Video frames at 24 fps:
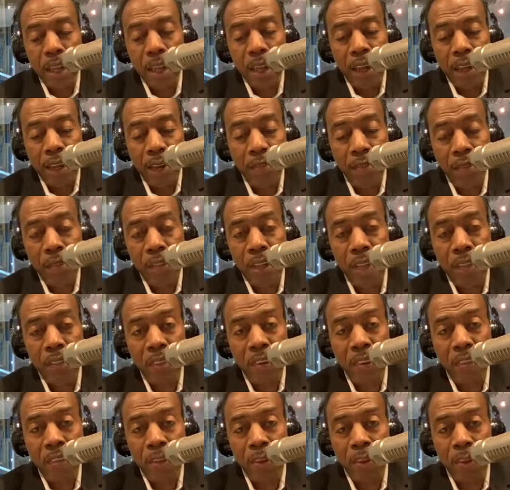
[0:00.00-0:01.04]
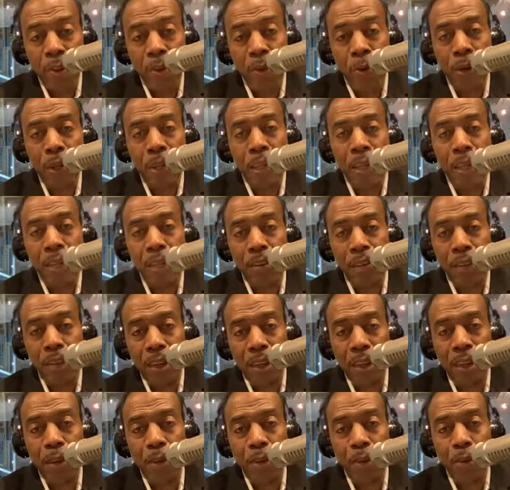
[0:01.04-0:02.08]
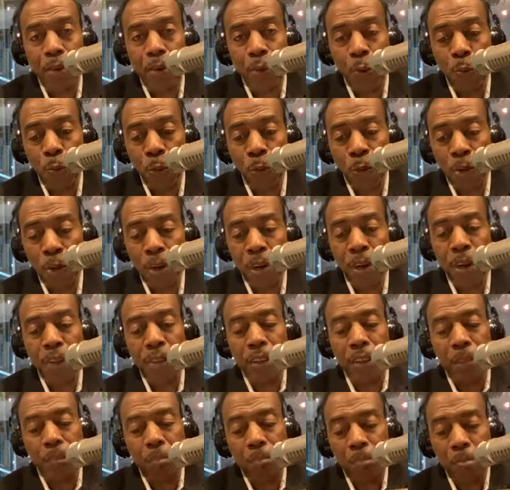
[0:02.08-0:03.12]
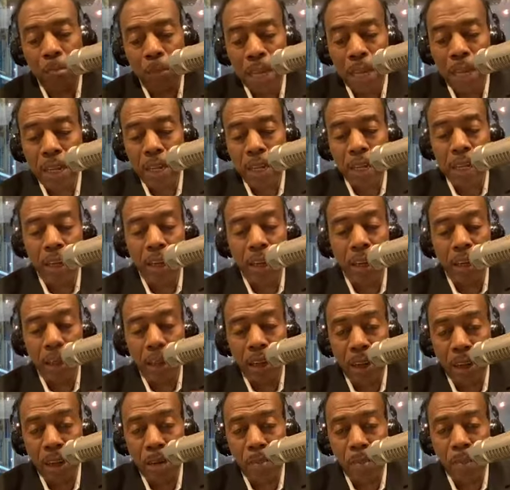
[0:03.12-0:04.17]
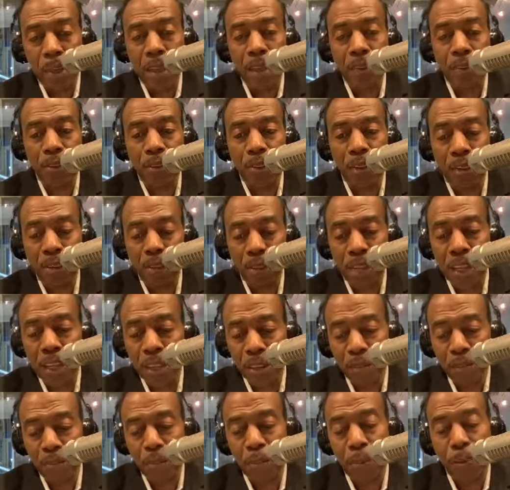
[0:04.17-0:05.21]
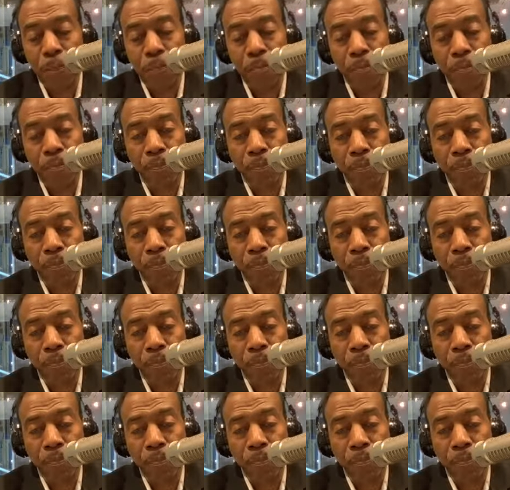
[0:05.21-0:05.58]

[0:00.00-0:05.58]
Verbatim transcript: and everything that I do is geared towards making companies successful.